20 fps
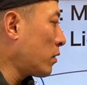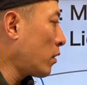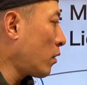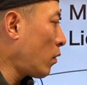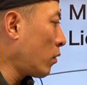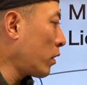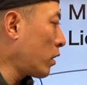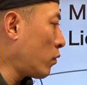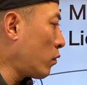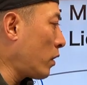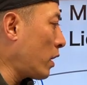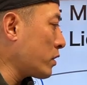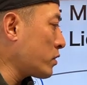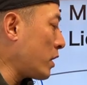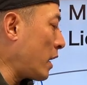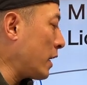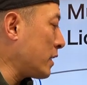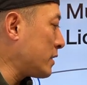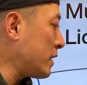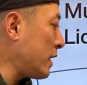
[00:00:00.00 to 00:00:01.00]
On the Luna
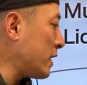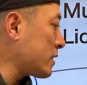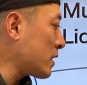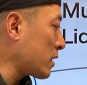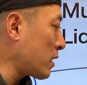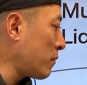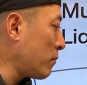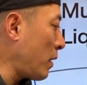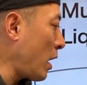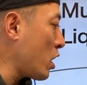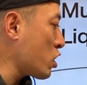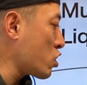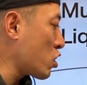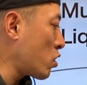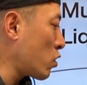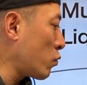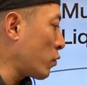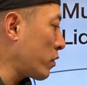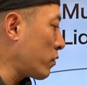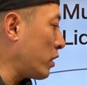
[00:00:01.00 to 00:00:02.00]
chain, these are the major
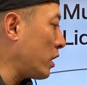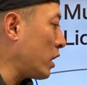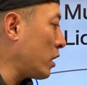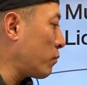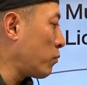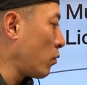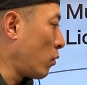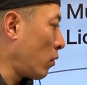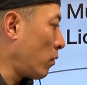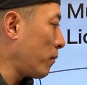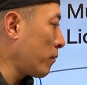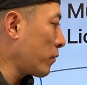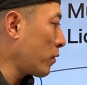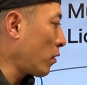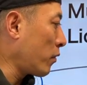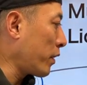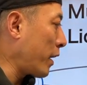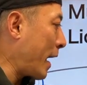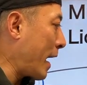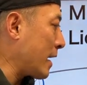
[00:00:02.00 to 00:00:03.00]
liquidity pool
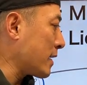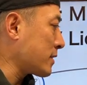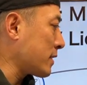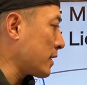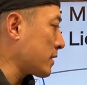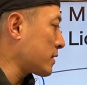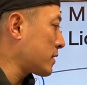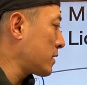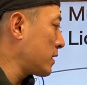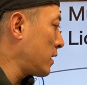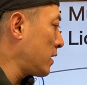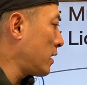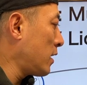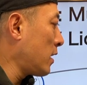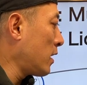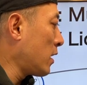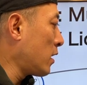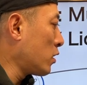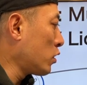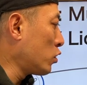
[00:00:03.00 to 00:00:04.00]
on the assets.
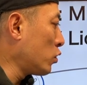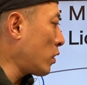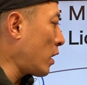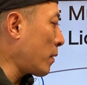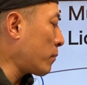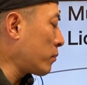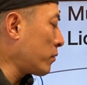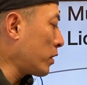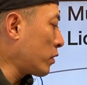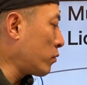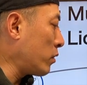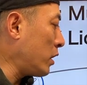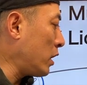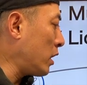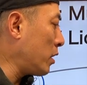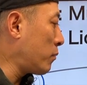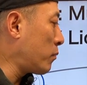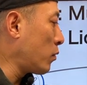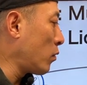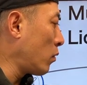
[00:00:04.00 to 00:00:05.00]
Luna
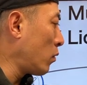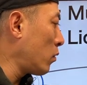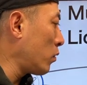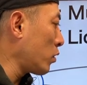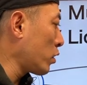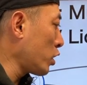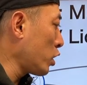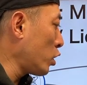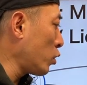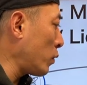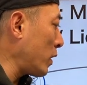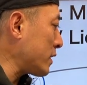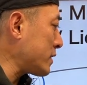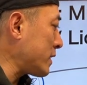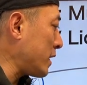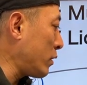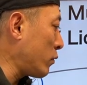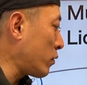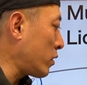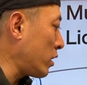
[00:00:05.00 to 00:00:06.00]
liquidity pool,
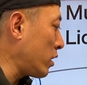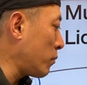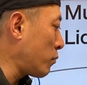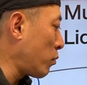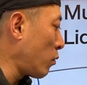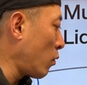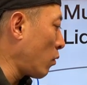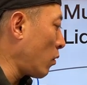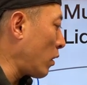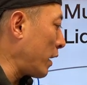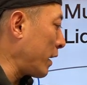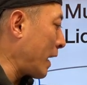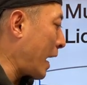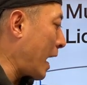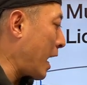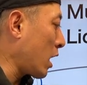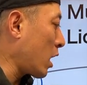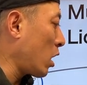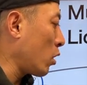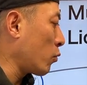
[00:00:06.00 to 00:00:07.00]
USD liquidity pool, and
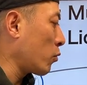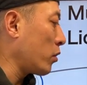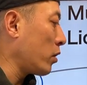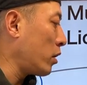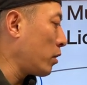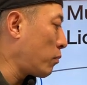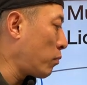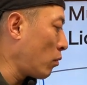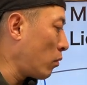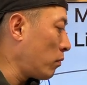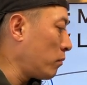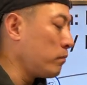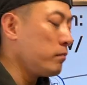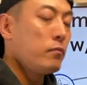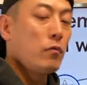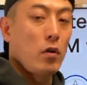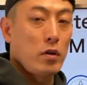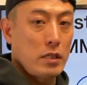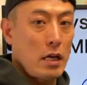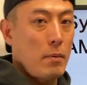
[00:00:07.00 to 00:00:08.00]
Anchor liquidity pool,
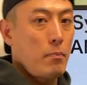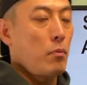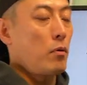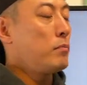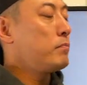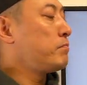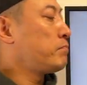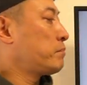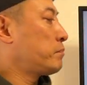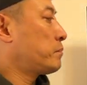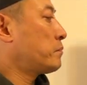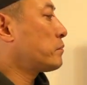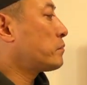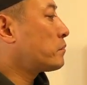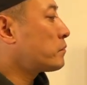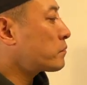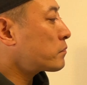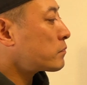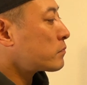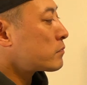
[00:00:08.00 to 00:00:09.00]
for example.
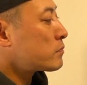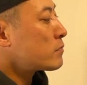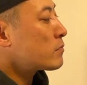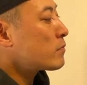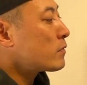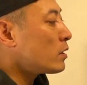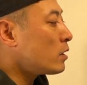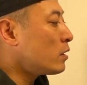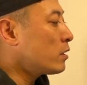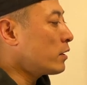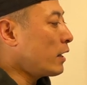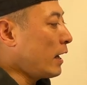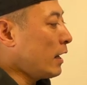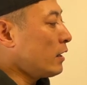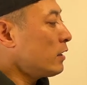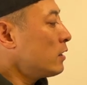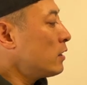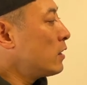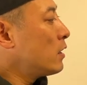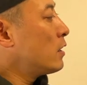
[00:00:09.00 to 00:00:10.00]

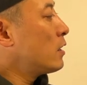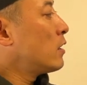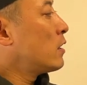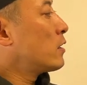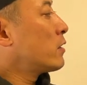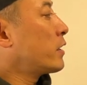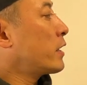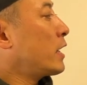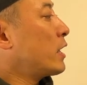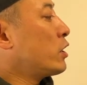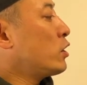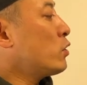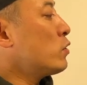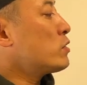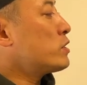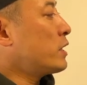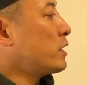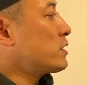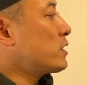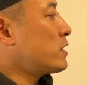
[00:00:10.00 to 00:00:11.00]
Then they're gonna
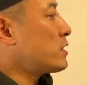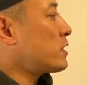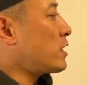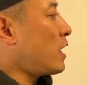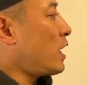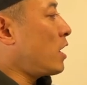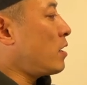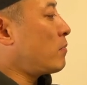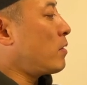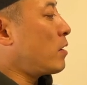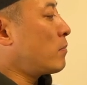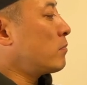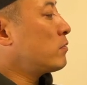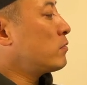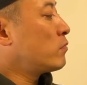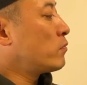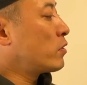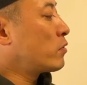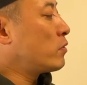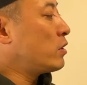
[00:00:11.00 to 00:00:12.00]
using this MM
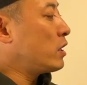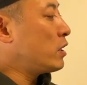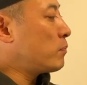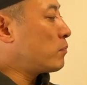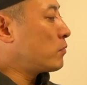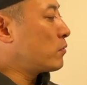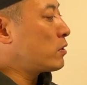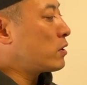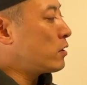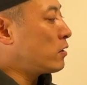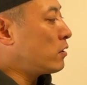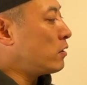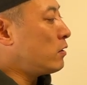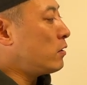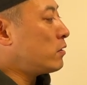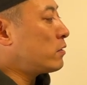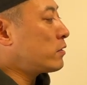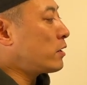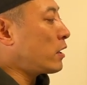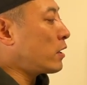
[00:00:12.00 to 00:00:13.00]
liquidity pool
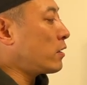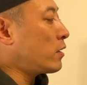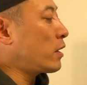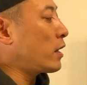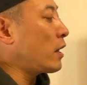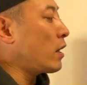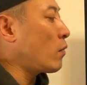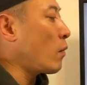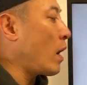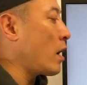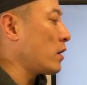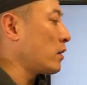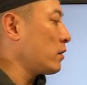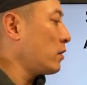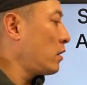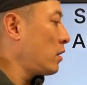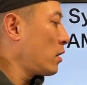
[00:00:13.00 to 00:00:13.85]
here, then they're gonna run